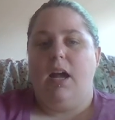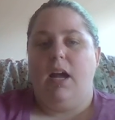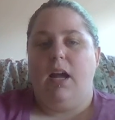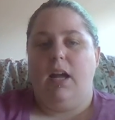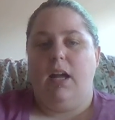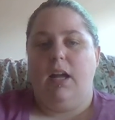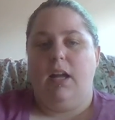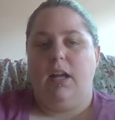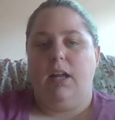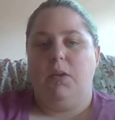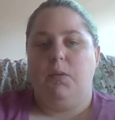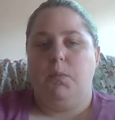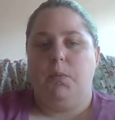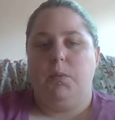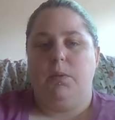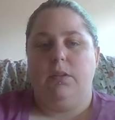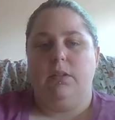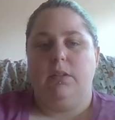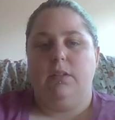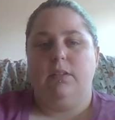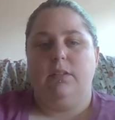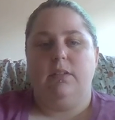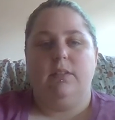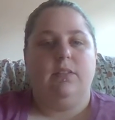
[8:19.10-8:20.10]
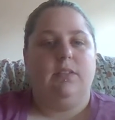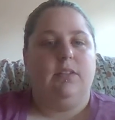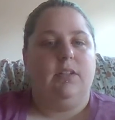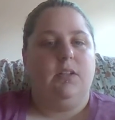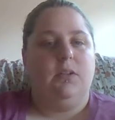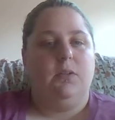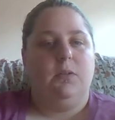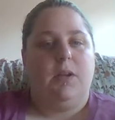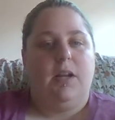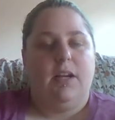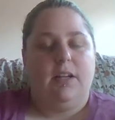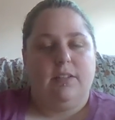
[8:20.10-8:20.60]
I will see you
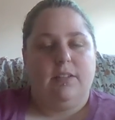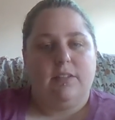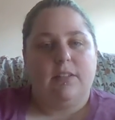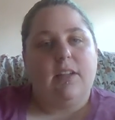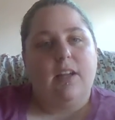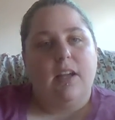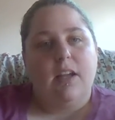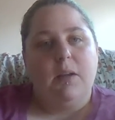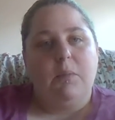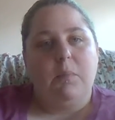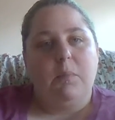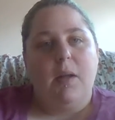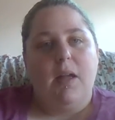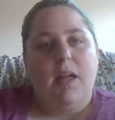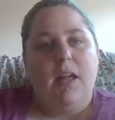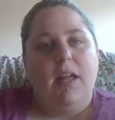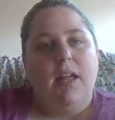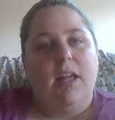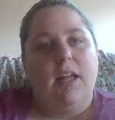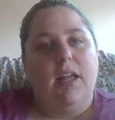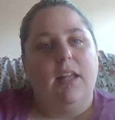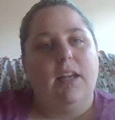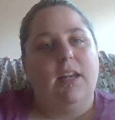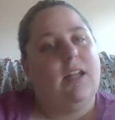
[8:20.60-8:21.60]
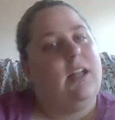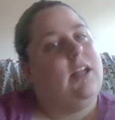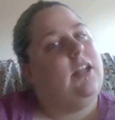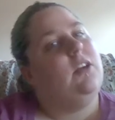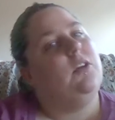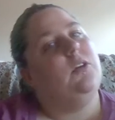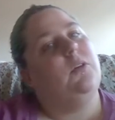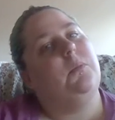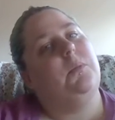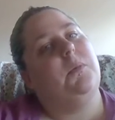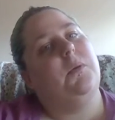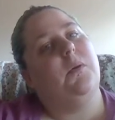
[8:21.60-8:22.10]
next time, and I
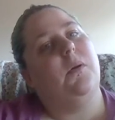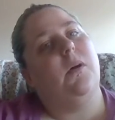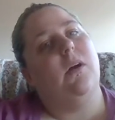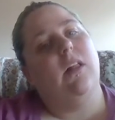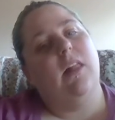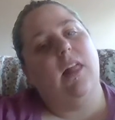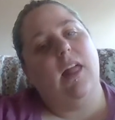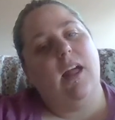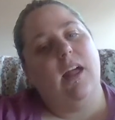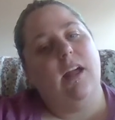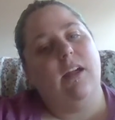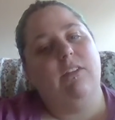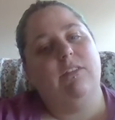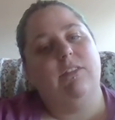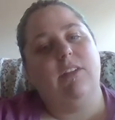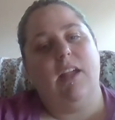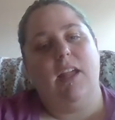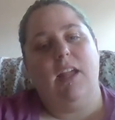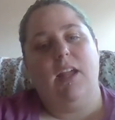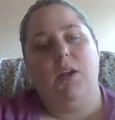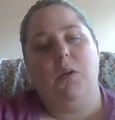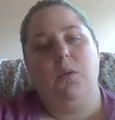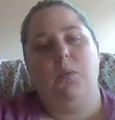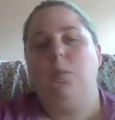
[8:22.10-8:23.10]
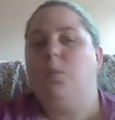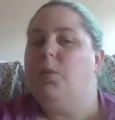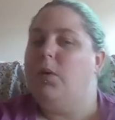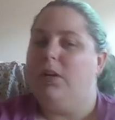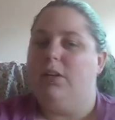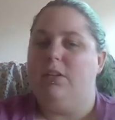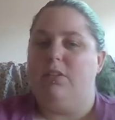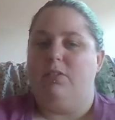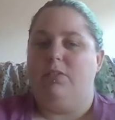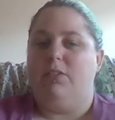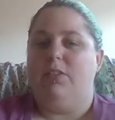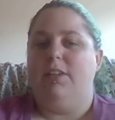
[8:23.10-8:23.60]
hope you all have a
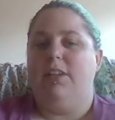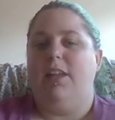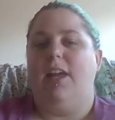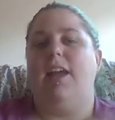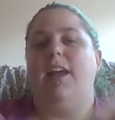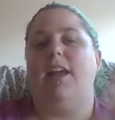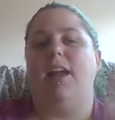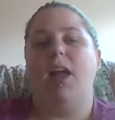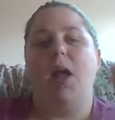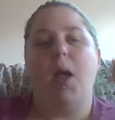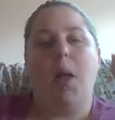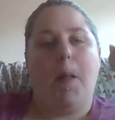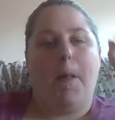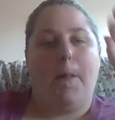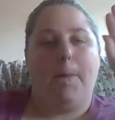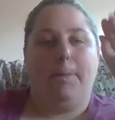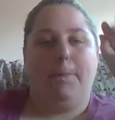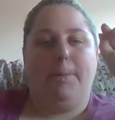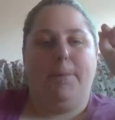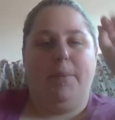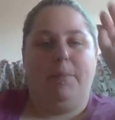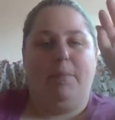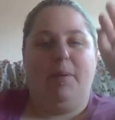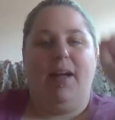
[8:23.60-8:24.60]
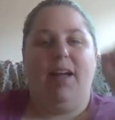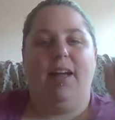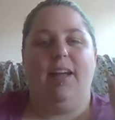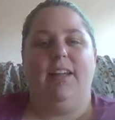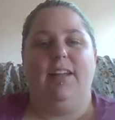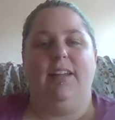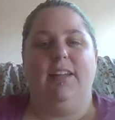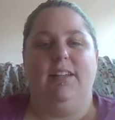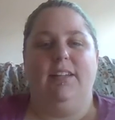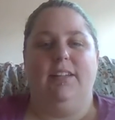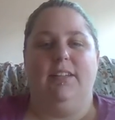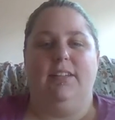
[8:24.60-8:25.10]
wonderful day. Bye-bye!